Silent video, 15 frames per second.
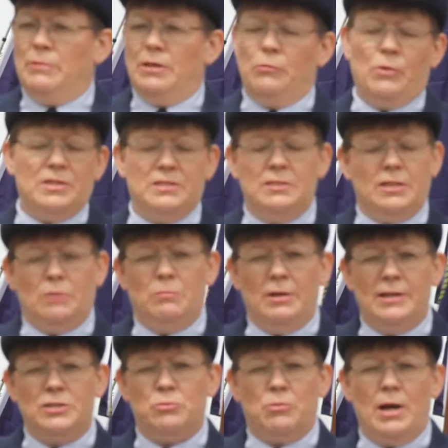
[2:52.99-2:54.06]
but it wasn't in a
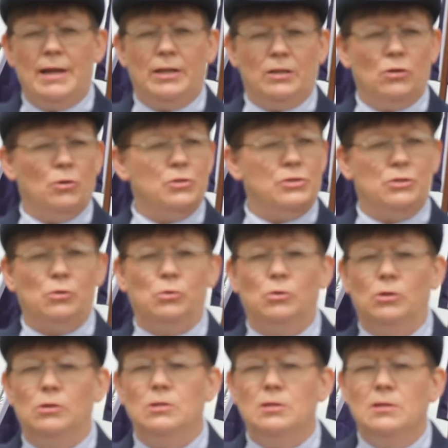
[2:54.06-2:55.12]
place where I could go to
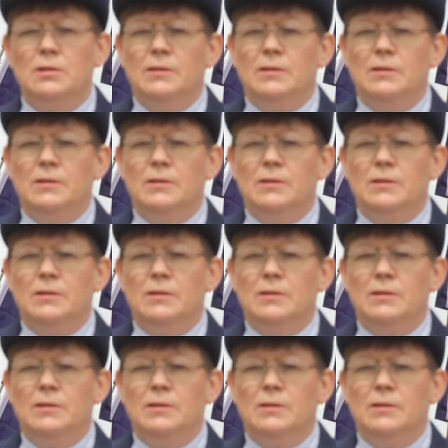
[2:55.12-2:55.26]
school.